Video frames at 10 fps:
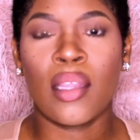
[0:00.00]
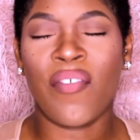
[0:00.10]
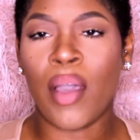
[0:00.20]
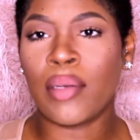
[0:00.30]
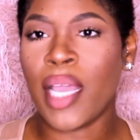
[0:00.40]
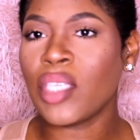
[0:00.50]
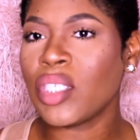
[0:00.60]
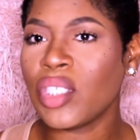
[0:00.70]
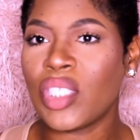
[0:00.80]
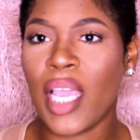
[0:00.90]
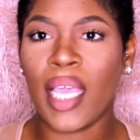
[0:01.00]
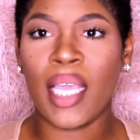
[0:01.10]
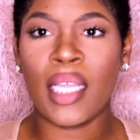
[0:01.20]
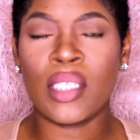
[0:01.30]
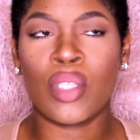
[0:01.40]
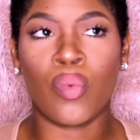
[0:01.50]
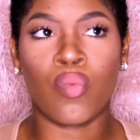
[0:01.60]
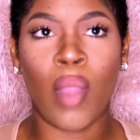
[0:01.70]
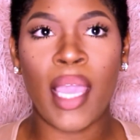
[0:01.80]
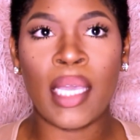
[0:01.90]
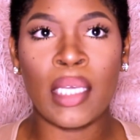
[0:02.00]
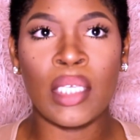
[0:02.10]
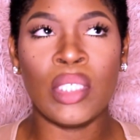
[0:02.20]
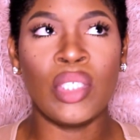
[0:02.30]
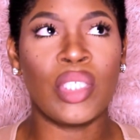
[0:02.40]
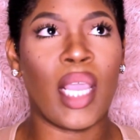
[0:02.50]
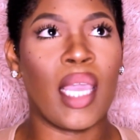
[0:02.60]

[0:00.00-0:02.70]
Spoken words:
the foundation shades, the range,